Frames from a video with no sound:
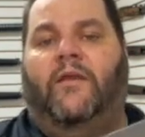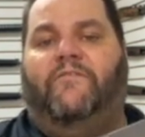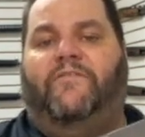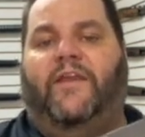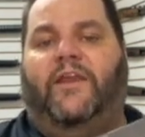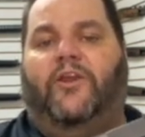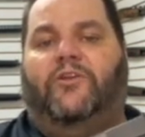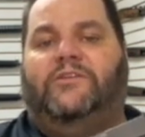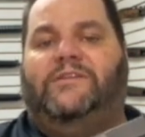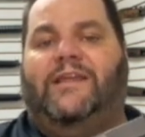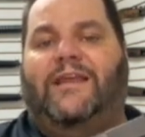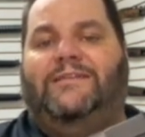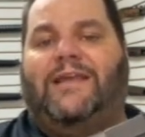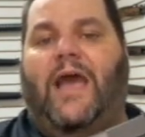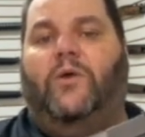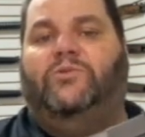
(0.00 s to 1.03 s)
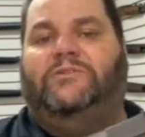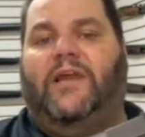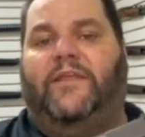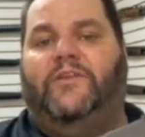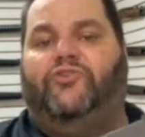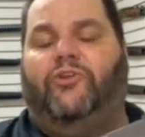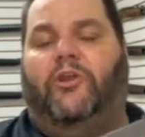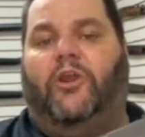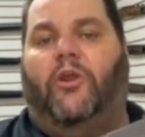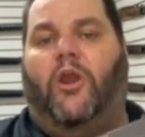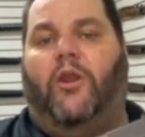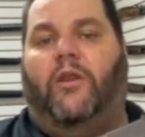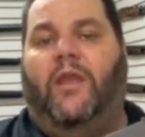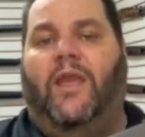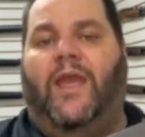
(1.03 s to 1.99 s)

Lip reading: Finger stays outside the trigger guard.